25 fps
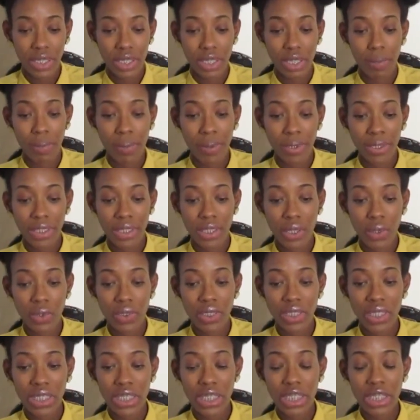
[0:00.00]
The
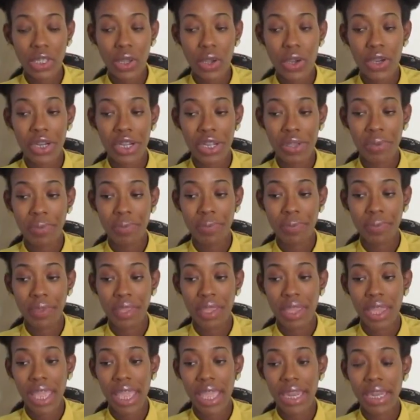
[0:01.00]
Pitocin started,
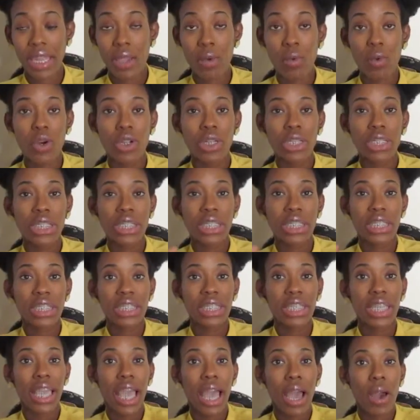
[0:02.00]
and they wanted to
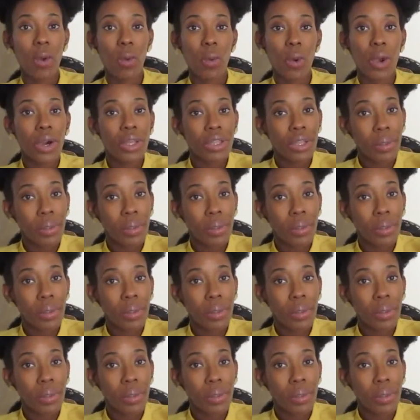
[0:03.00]
see how well